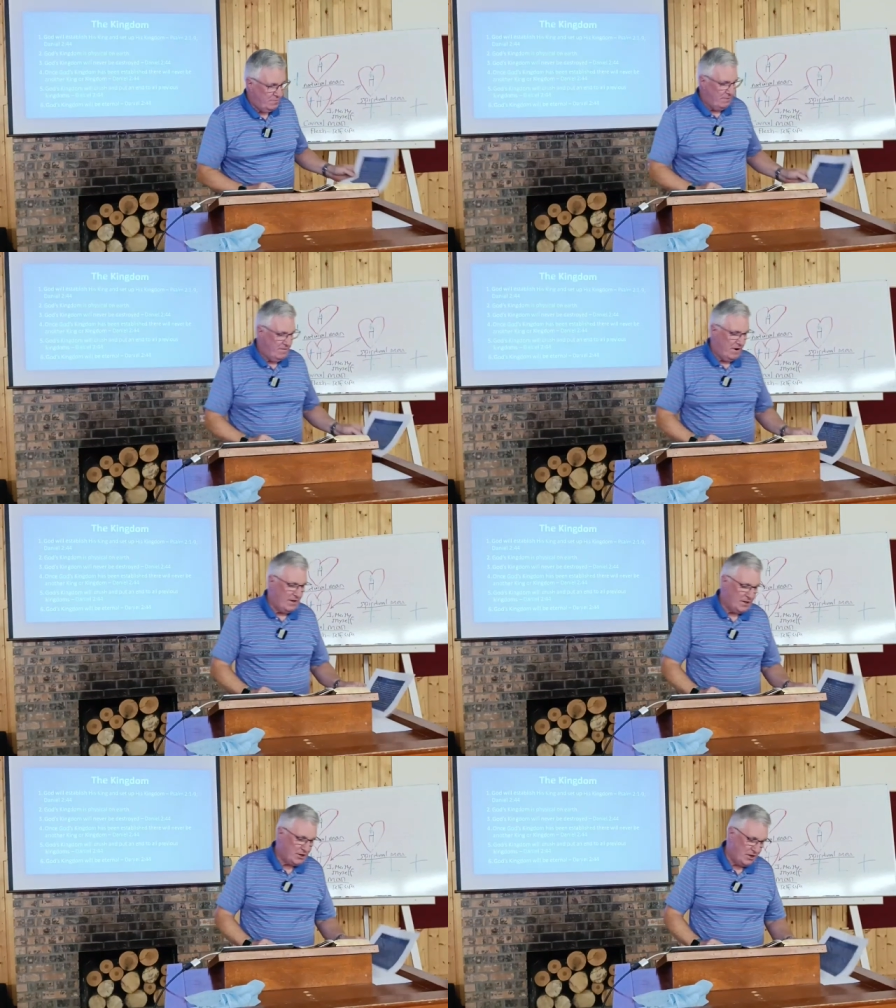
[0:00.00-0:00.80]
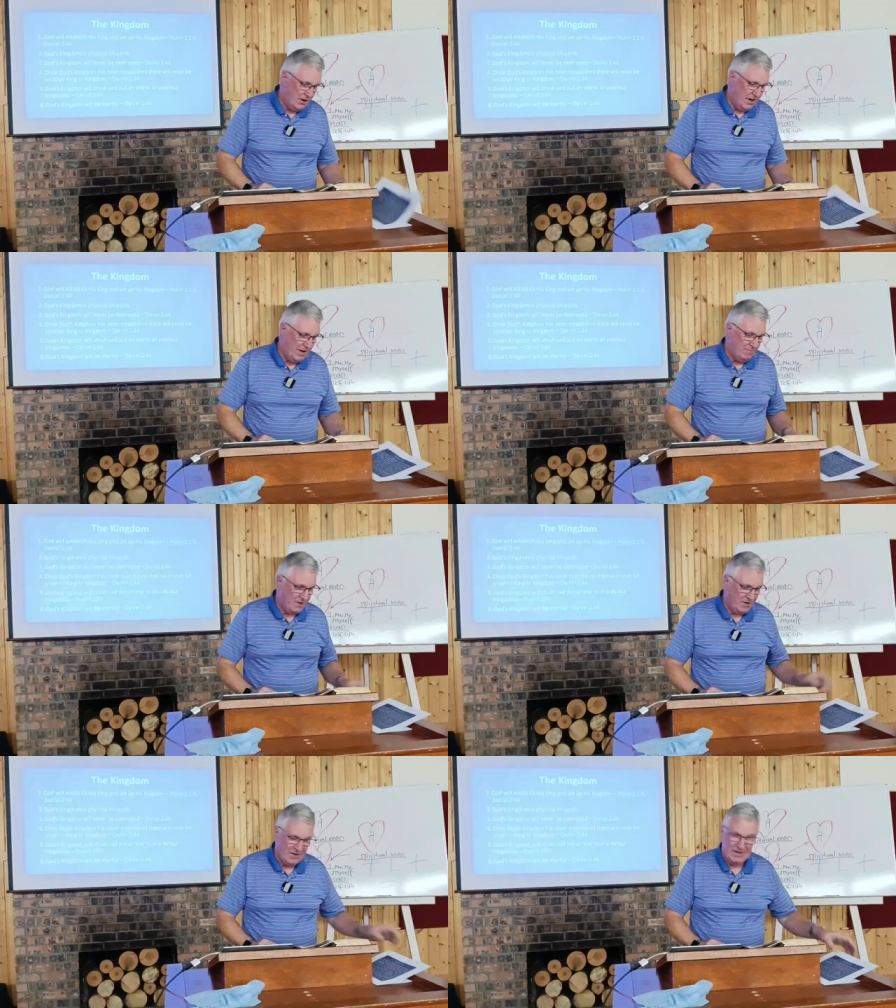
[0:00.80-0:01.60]
be very discerning in
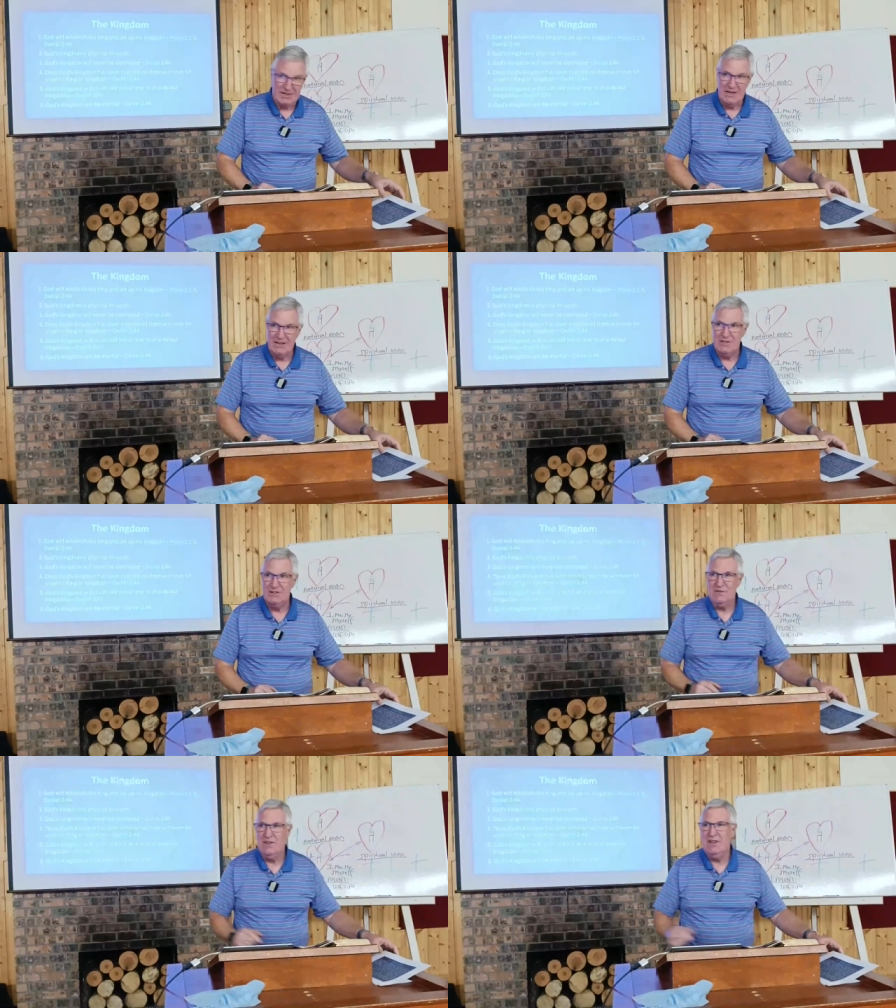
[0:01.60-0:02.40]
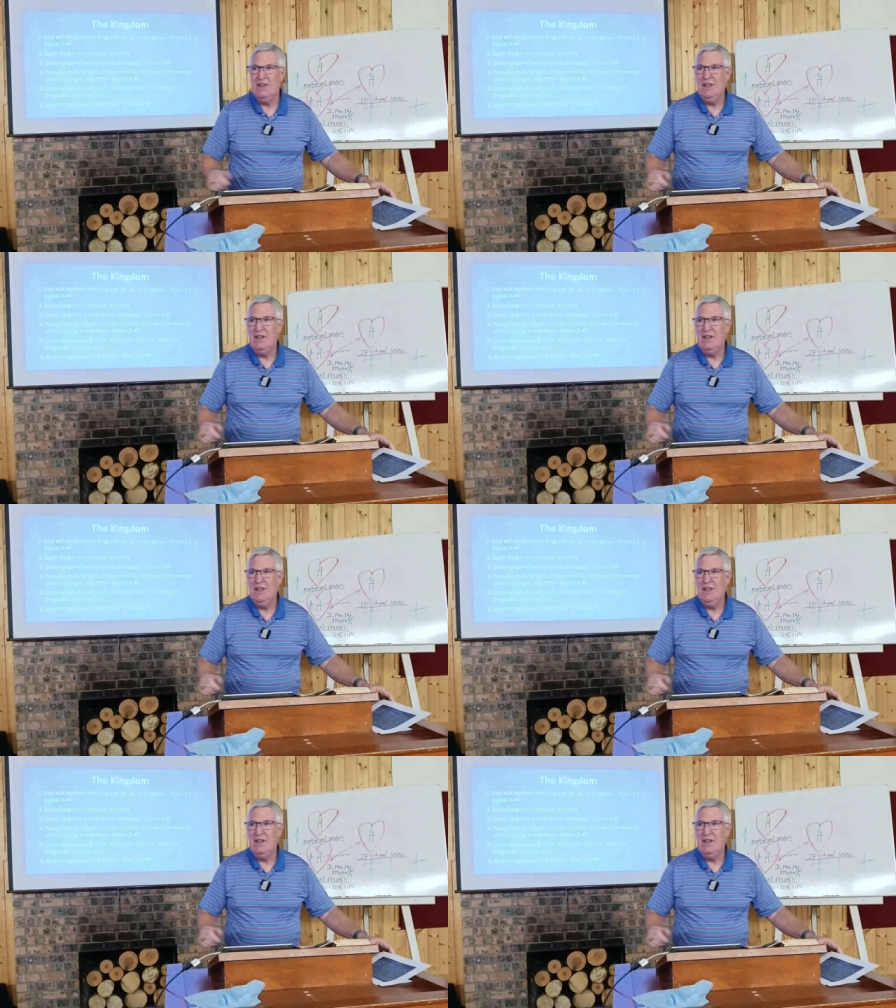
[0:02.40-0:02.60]
what you're listening to.